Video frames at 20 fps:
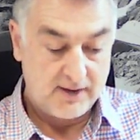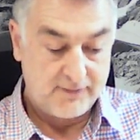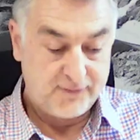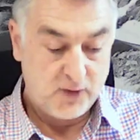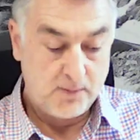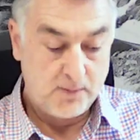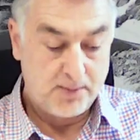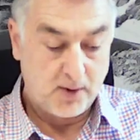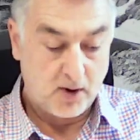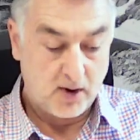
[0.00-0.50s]

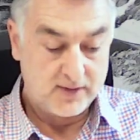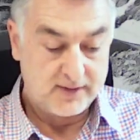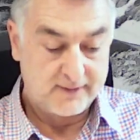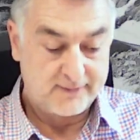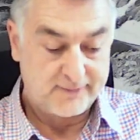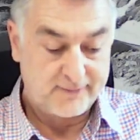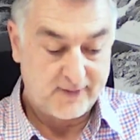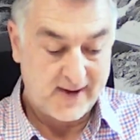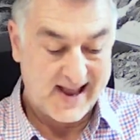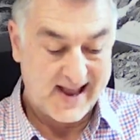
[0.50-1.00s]
if you buy
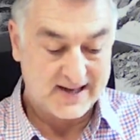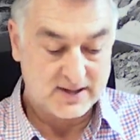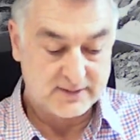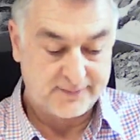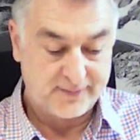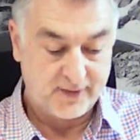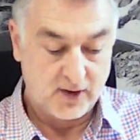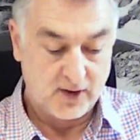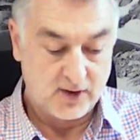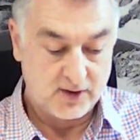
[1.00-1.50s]
the
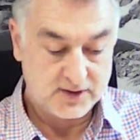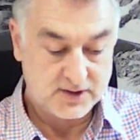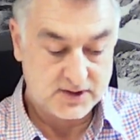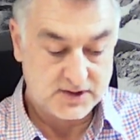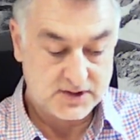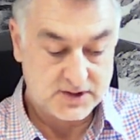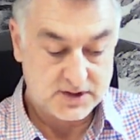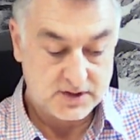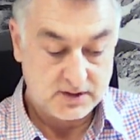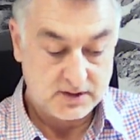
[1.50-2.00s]
flat
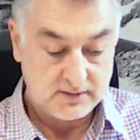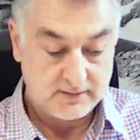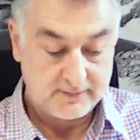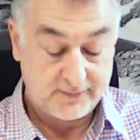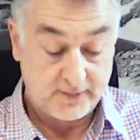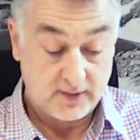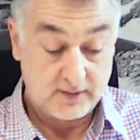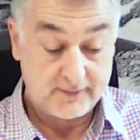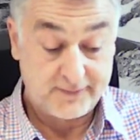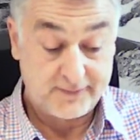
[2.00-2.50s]
first,
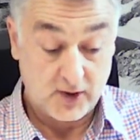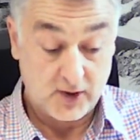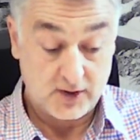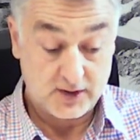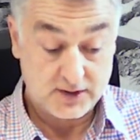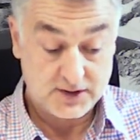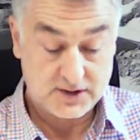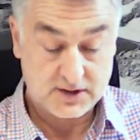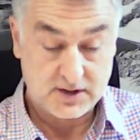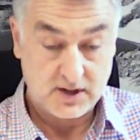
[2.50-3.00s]

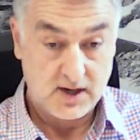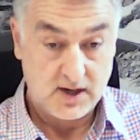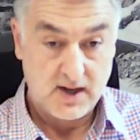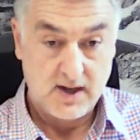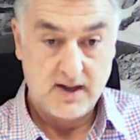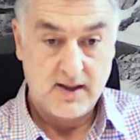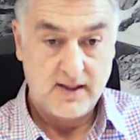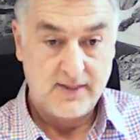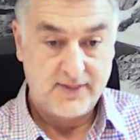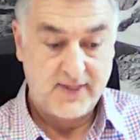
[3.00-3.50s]

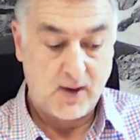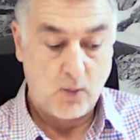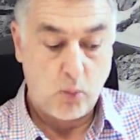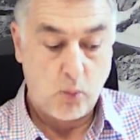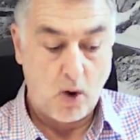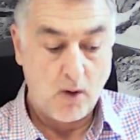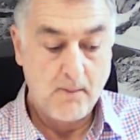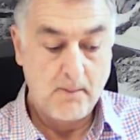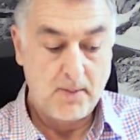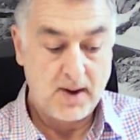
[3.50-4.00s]

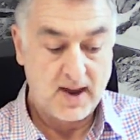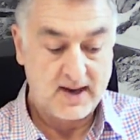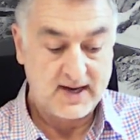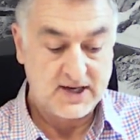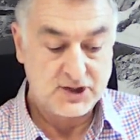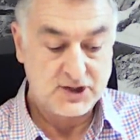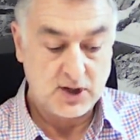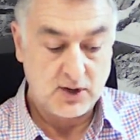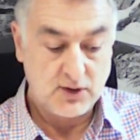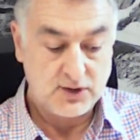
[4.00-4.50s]
there won't be
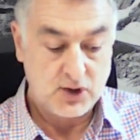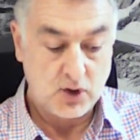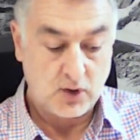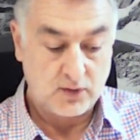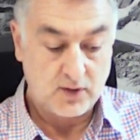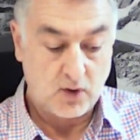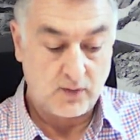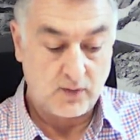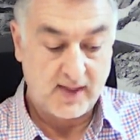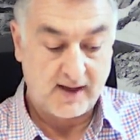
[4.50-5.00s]
any
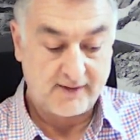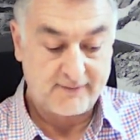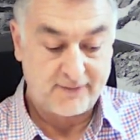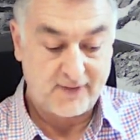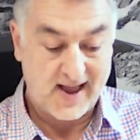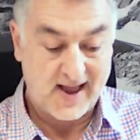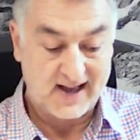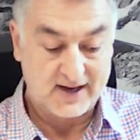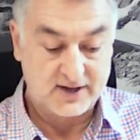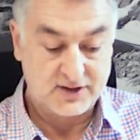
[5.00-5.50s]
duty on
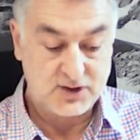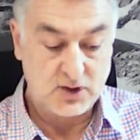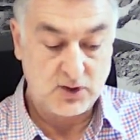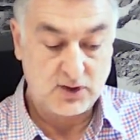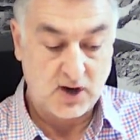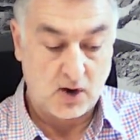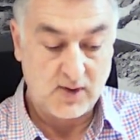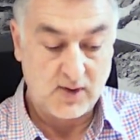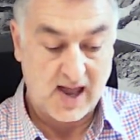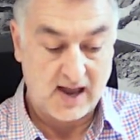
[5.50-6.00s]
that flat because
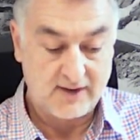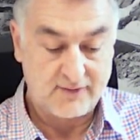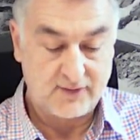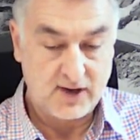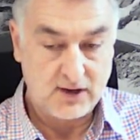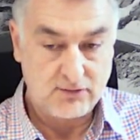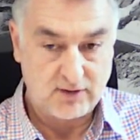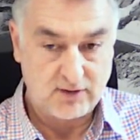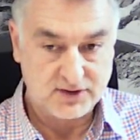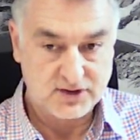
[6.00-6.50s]
you don't
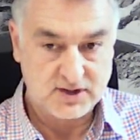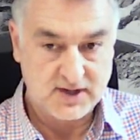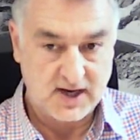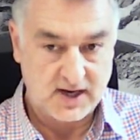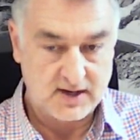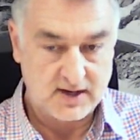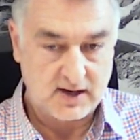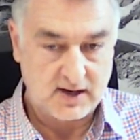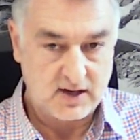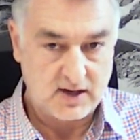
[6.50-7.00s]
have any
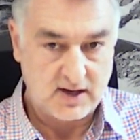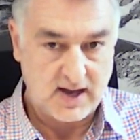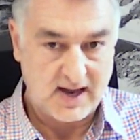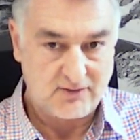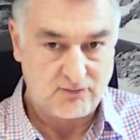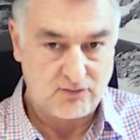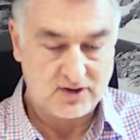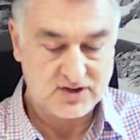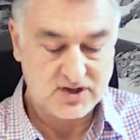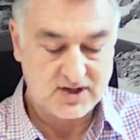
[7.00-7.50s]

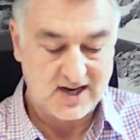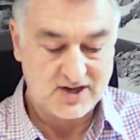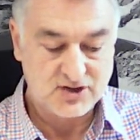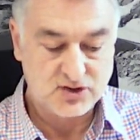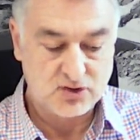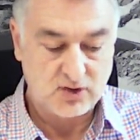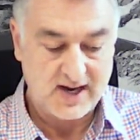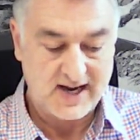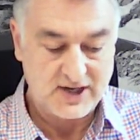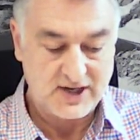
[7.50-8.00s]

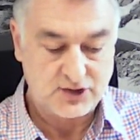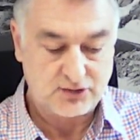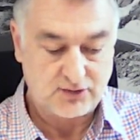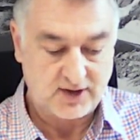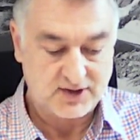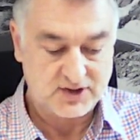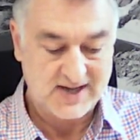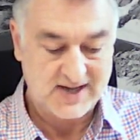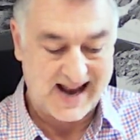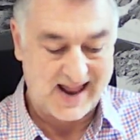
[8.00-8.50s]
residential
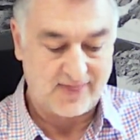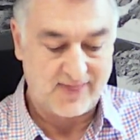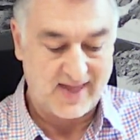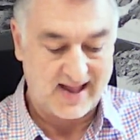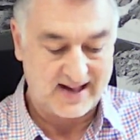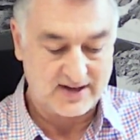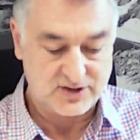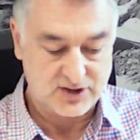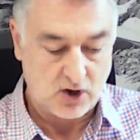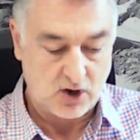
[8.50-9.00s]
interest
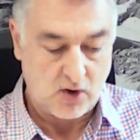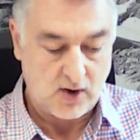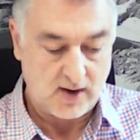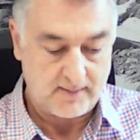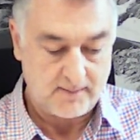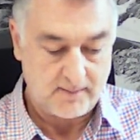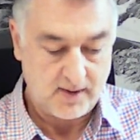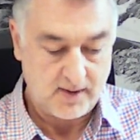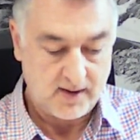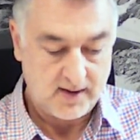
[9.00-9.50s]
at that
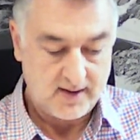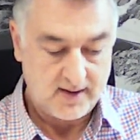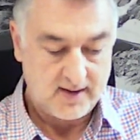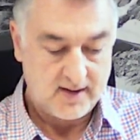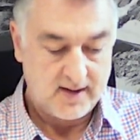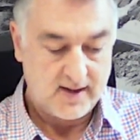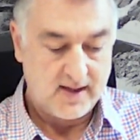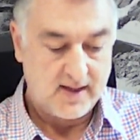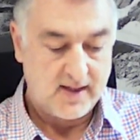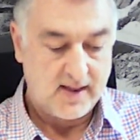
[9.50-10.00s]
time.
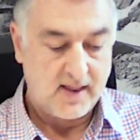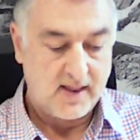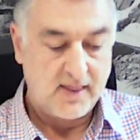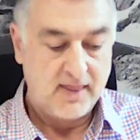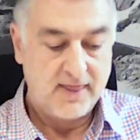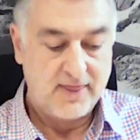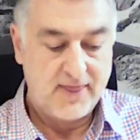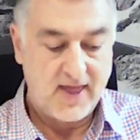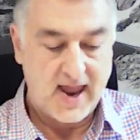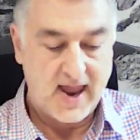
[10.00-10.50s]

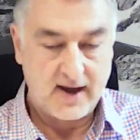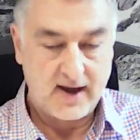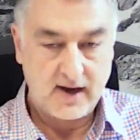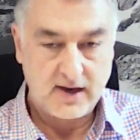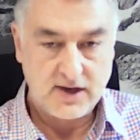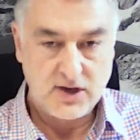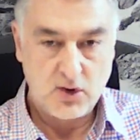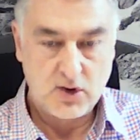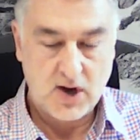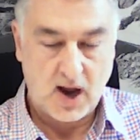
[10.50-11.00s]

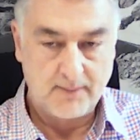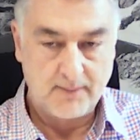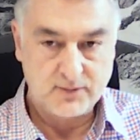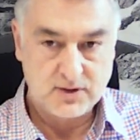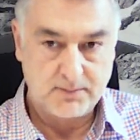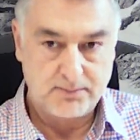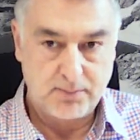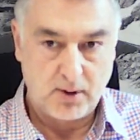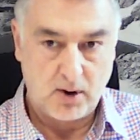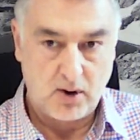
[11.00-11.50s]
Then you
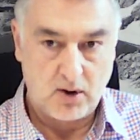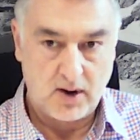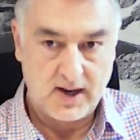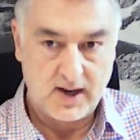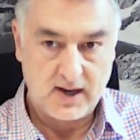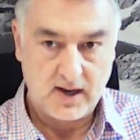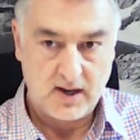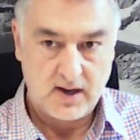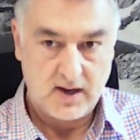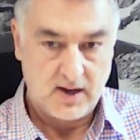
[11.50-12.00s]
come to
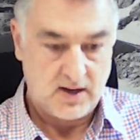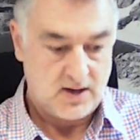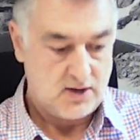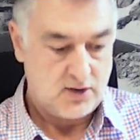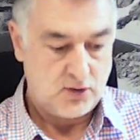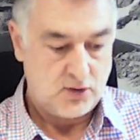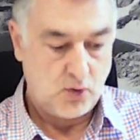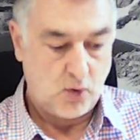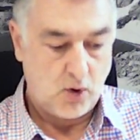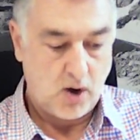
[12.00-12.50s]
buy
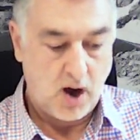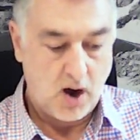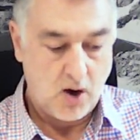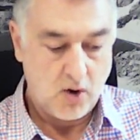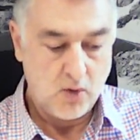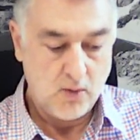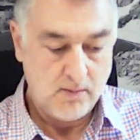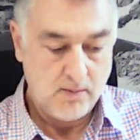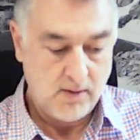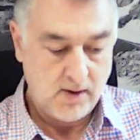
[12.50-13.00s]
your
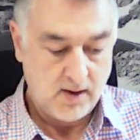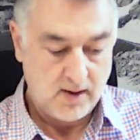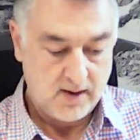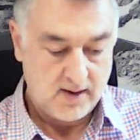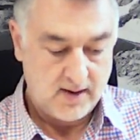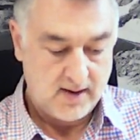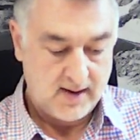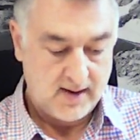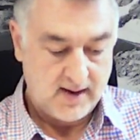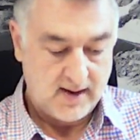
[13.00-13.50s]

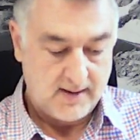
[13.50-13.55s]
home